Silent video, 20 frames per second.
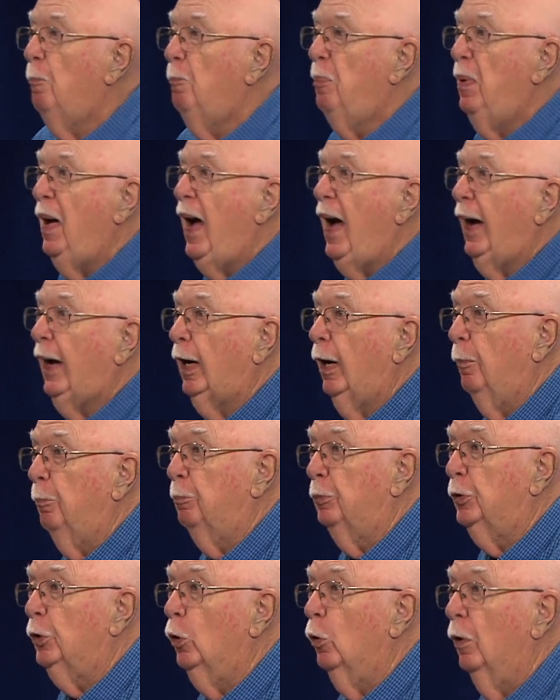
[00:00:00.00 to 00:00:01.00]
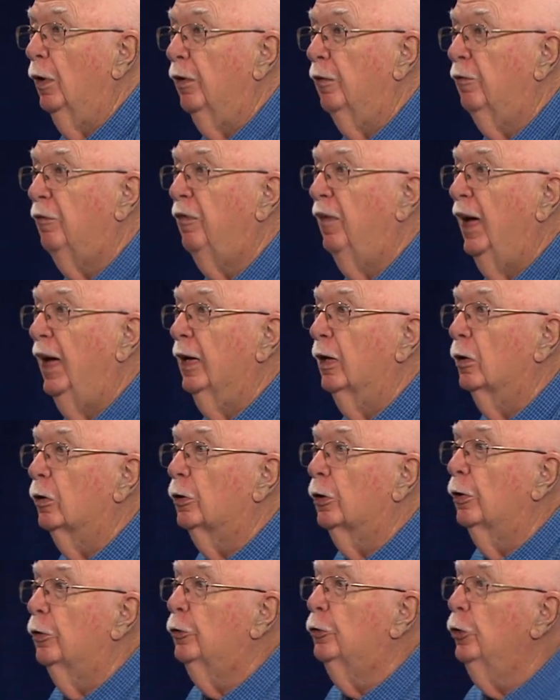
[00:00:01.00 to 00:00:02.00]
backup to it, failed,
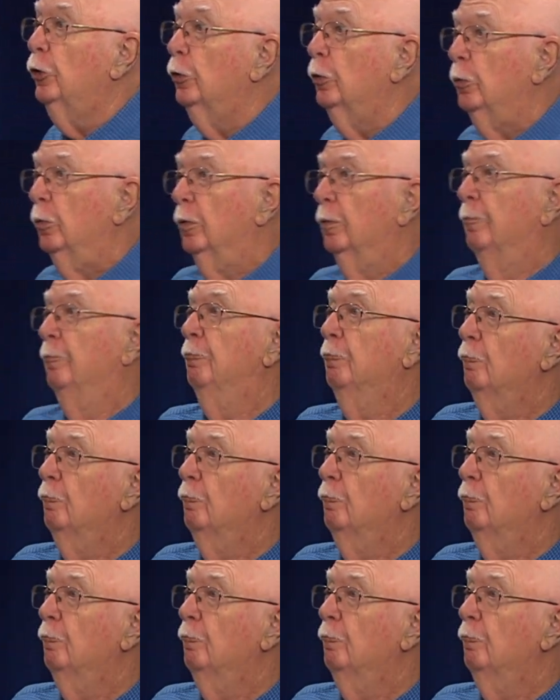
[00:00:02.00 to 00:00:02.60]
failed, too. Yep.